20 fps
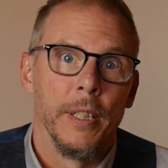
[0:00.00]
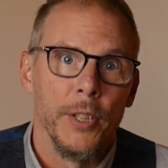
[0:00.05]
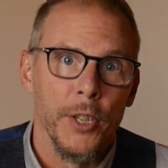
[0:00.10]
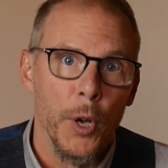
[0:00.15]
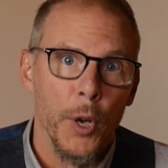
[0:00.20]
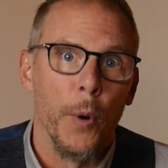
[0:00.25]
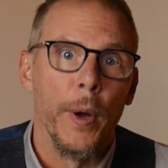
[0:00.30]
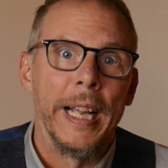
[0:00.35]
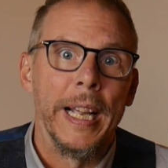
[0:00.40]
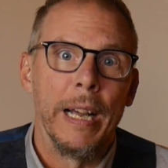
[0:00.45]

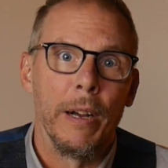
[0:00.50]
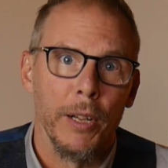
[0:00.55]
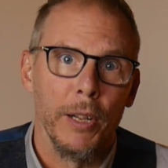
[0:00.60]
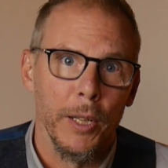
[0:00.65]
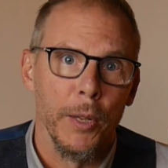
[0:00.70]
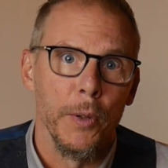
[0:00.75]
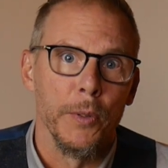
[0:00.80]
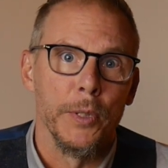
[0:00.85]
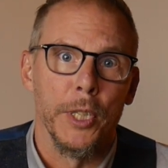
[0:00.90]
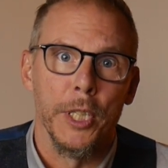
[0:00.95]
knowing how
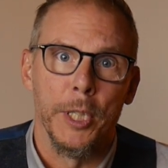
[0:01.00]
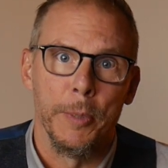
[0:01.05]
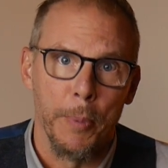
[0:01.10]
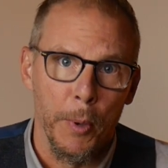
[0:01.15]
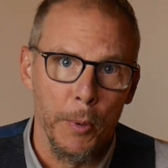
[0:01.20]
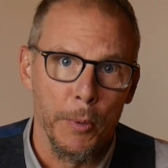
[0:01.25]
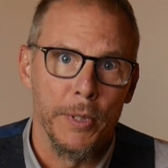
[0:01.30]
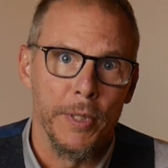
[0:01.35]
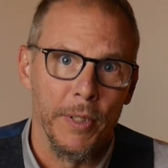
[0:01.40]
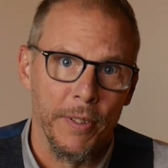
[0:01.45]
clothes are
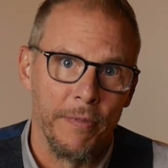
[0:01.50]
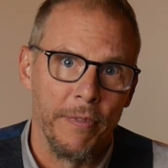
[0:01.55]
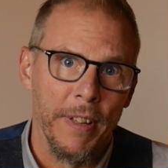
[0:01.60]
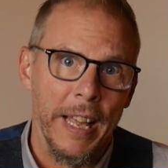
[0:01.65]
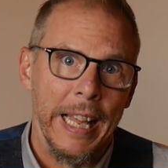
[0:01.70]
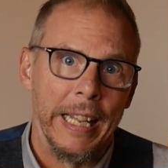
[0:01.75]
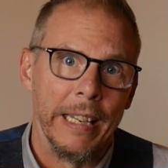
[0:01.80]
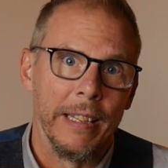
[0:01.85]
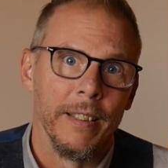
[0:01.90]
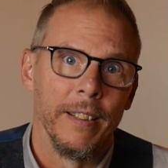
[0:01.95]
supposed to
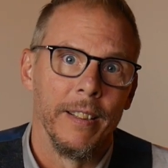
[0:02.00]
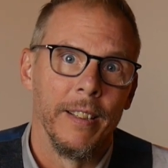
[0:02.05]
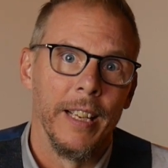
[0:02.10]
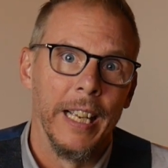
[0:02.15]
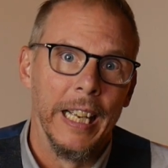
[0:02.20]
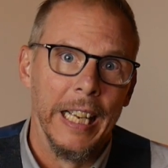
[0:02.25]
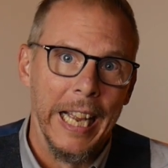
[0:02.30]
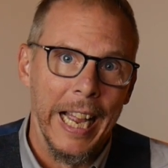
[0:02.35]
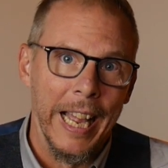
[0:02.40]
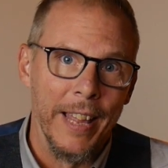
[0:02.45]
fit,
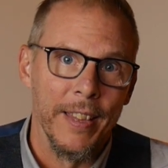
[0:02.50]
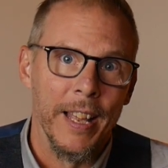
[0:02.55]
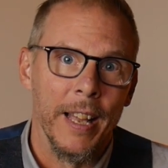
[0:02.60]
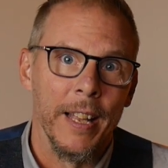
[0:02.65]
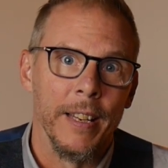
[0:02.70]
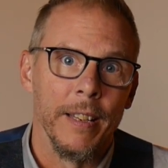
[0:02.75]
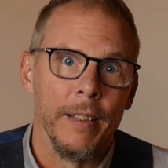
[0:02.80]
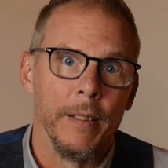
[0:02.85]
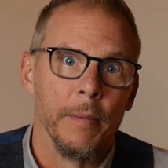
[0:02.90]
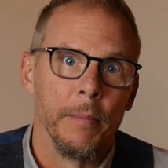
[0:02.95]
and
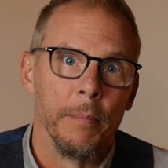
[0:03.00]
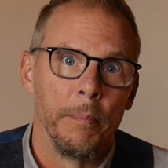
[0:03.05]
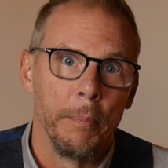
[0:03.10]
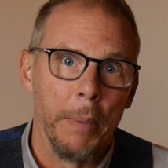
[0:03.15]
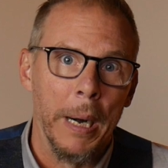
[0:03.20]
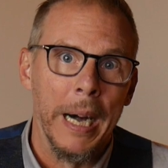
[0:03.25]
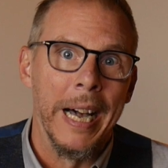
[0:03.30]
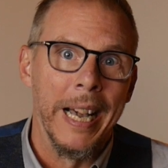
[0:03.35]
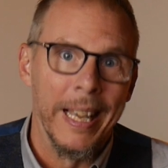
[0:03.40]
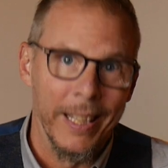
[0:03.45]
then
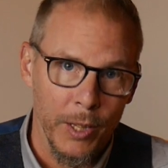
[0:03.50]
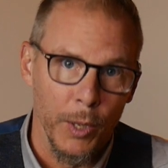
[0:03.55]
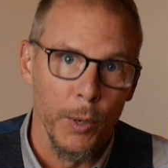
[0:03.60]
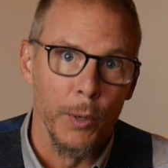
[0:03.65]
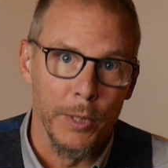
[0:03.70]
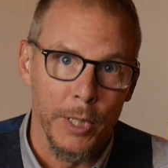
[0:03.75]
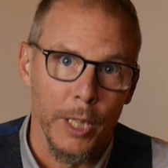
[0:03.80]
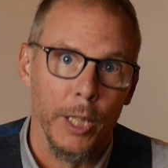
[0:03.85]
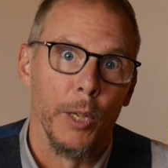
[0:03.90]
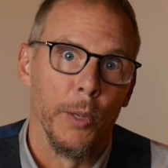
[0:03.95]
buying
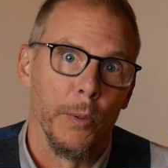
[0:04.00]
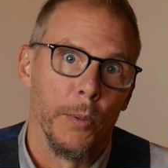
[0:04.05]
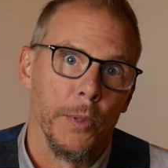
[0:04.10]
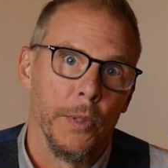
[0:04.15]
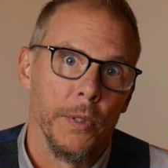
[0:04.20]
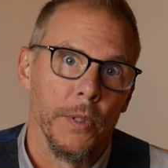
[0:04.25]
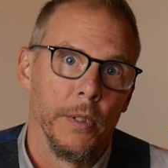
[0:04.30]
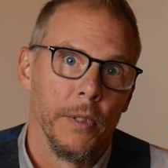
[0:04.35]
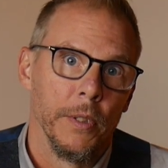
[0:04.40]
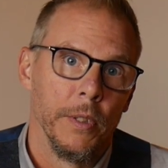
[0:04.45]
those
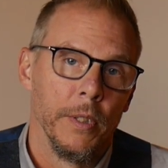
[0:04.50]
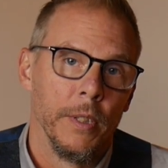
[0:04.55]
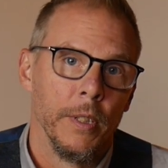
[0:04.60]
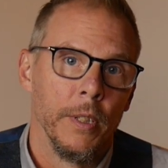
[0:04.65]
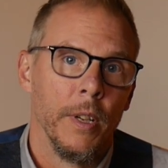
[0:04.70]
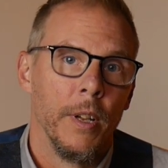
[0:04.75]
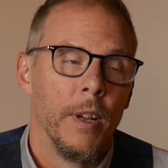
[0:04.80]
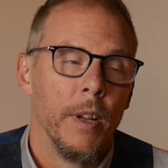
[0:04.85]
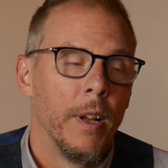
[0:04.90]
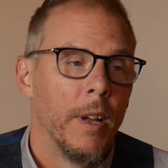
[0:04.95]
clothes.
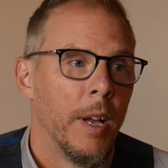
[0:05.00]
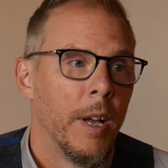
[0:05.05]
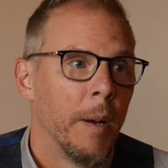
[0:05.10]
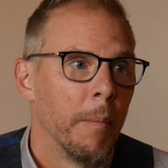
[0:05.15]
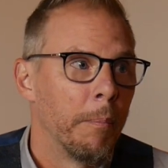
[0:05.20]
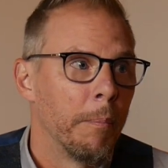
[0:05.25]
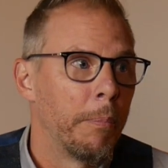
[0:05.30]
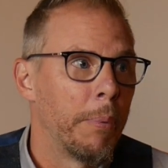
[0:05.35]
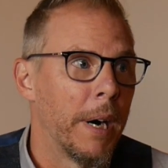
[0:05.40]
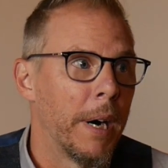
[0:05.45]

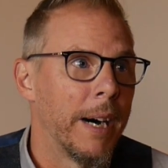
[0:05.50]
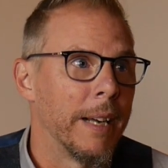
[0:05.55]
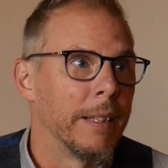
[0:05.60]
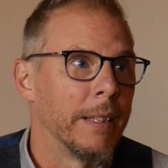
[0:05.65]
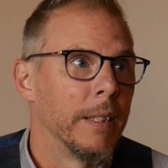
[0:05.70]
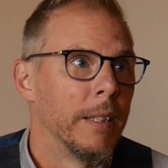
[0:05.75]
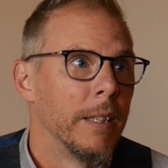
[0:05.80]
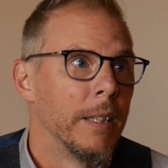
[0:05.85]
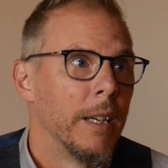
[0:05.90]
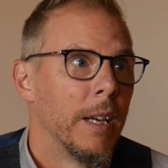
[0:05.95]

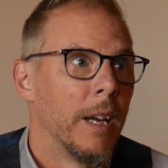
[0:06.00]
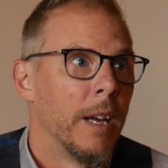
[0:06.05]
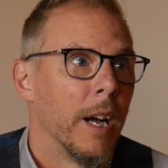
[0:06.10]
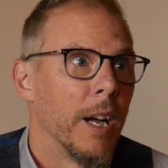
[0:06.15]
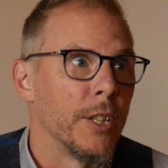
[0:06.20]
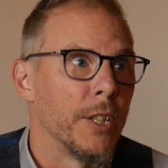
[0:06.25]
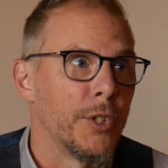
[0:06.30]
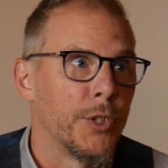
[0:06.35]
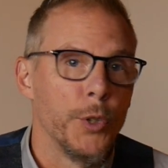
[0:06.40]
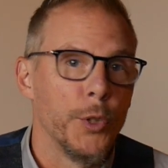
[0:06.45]
But
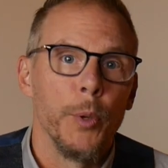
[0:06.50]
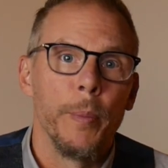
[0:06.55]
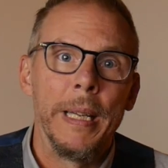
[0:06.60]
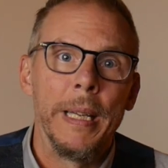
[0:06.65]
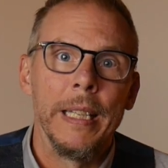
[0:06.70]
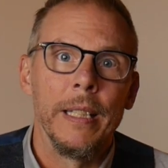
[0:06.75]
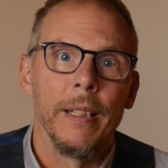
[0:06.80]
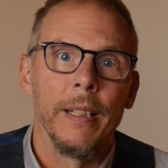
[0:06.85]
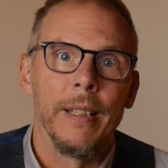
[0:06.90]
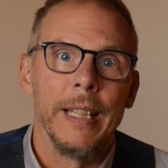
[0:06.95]

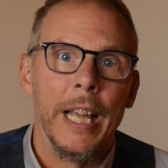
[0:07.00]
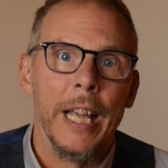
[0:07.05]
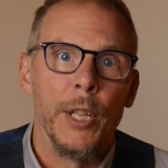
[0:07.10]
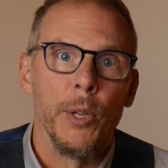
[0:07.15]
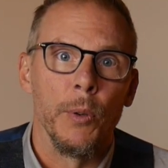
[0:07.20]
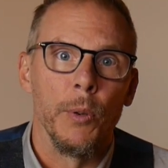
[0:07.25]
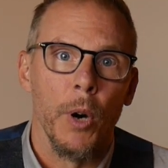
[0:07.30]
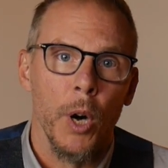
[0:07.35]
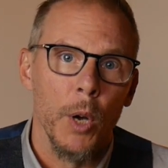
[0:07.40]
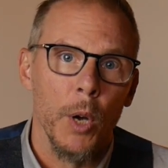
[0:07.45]
assuming that
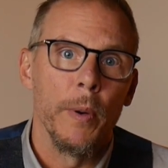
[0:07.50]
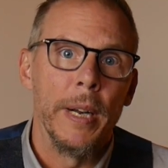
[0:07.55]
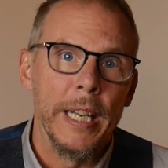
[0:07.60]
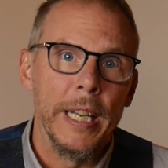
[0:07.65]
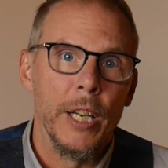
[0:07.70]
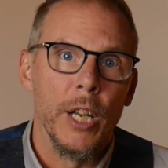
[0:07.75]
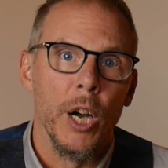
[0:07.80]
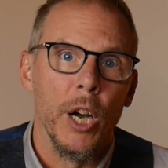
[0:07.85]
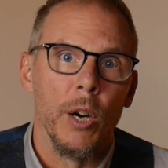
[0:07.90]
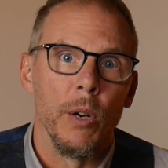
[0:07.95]
you
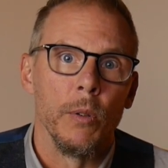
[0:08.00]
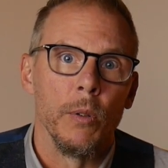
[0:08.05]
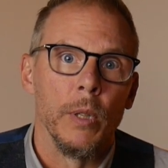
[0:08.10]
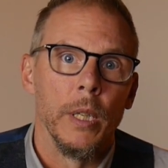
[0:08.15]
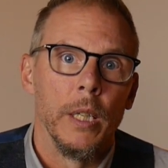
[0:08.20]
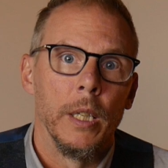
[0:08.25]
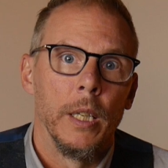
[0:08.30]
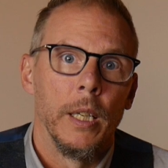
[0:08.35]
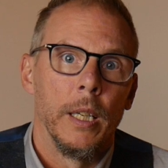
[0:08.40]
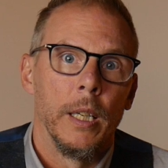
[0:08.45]
already
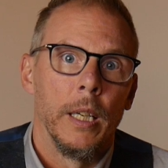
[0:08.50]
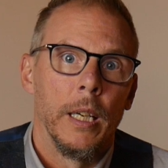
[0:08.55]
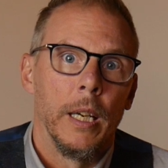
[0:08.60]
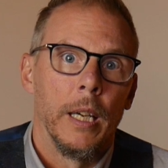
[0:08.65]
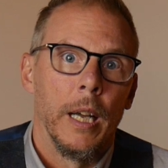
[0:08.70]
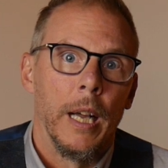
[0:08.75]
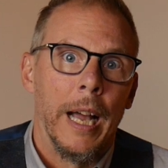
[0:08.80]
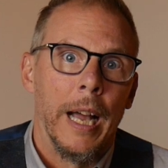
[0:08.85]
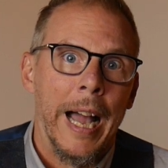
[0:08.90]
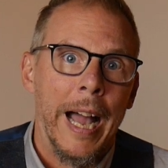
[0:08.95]
know
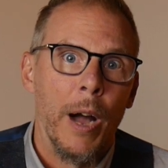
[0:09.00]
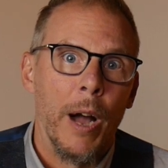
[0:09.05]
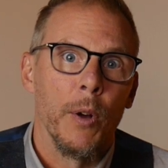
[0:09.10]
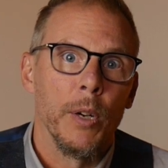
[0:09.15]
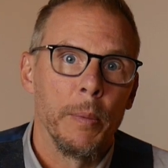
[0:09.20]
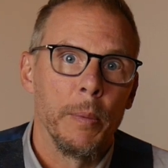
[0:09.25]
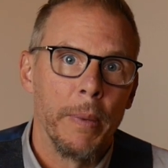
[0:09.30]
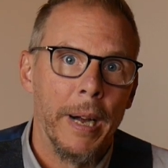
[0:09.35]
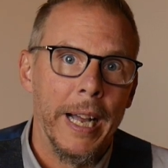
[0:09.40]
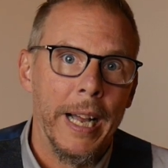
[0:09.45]

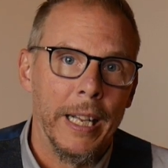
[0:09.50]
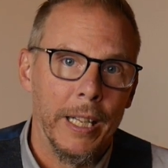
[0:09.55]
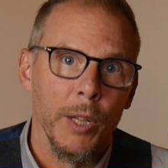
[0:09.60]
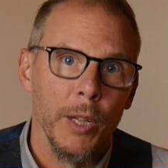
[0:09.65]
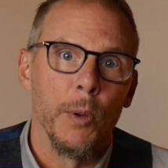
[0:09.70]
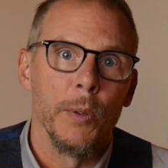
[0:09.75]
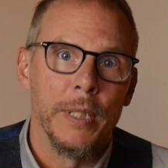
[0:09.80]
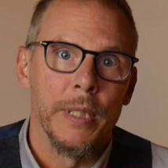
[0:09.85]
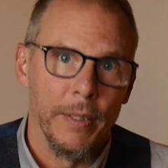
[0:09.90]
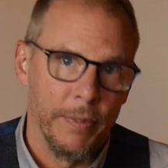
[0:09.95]
how to buy
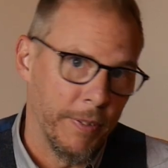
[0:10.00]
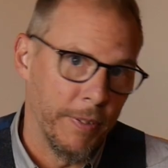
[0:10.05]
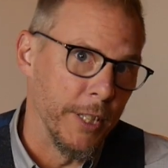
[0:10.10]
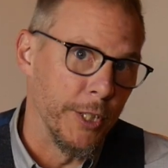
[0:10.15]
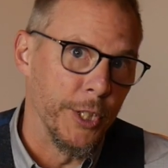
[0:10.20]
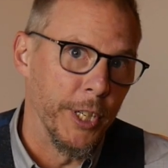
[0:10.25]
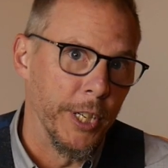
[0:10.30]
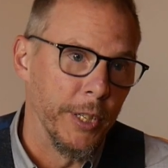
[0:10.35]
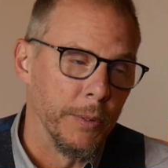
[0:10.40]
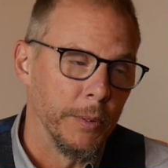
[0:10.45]
clothes that
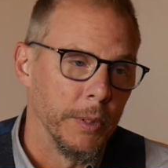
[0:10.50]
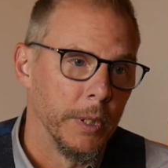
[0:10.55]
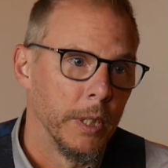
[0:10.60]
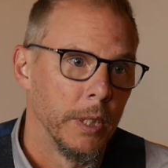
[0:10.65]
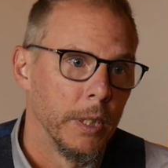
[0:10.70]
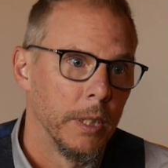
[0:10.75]
fit you,